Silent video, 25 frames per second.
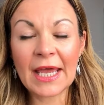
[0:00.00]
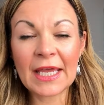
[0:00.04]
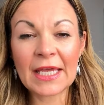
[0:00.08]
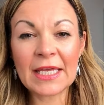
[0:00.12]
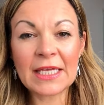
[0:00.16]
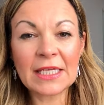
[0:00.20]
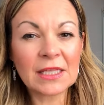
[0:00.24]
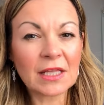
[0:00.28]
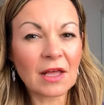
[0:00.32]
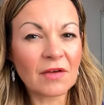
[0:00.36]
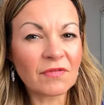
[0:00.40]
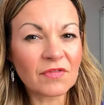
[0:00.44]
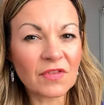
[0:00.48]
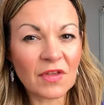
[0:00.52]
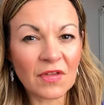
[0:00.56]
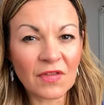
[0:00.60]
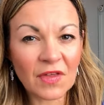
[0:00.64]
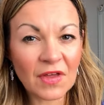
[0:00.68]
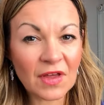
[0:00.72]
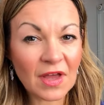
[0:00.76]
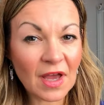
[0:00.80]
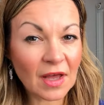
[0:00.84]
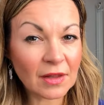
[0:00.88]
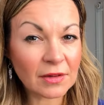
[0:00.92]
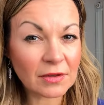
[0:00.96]
He loved
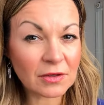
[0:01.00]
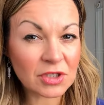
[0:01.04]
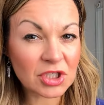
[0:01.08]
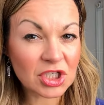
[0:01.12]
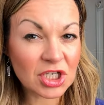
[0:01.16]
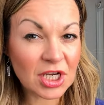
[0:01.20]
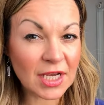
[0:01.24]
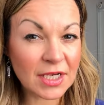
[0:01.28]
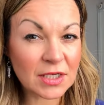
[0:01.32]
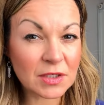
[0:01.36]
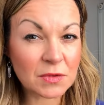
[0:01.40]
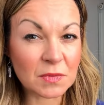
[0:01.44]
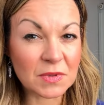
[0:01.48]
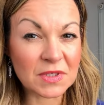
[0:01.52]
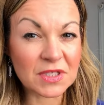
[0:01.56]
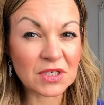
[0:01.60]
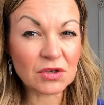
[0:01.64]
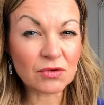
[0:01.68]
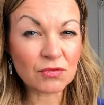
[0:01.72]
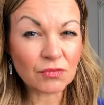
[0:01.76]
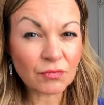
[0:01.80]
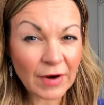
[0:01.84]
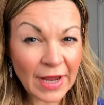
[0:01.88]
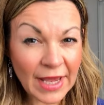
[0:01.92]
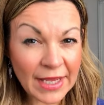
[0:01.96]
that the colour change was
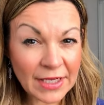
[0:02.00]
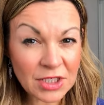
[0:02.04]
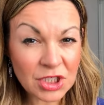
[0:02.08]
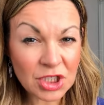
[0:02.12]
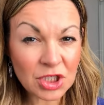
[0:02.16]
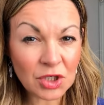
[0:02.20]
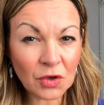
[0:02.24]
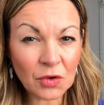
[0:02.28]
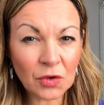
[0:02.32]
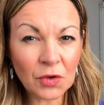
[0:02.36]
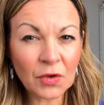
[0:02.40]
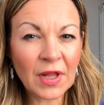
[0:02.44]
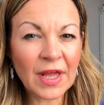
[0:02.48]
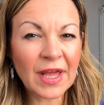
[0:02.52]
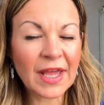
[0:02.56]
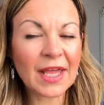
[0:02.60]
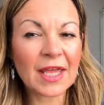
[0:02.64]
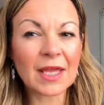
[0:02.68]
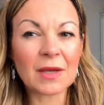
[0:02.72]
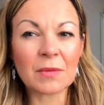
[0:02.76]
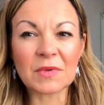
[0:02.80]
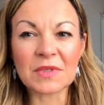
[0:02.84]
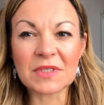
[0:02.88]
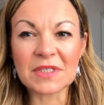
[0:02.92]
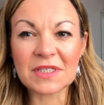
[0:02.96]
gradual.
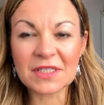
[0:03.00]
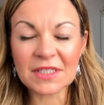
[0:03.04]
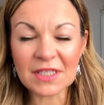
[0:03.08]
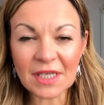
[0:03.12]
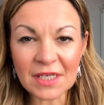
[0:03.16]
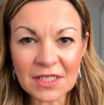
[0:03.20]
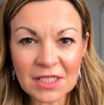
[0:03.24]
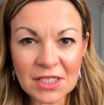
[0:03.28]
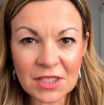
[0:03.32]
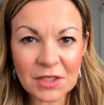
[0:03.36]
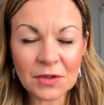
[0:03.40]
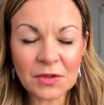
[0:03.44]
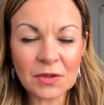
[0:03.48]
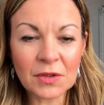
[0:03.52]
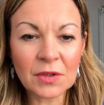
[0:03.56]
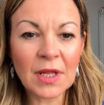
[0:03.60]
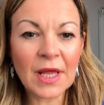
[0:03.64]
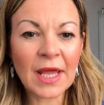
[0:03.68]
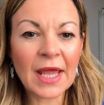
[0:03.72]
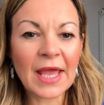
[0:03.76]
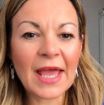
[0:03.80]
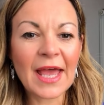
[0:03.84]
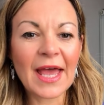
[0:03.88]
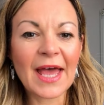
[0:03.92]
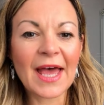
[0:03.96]
It was subtle.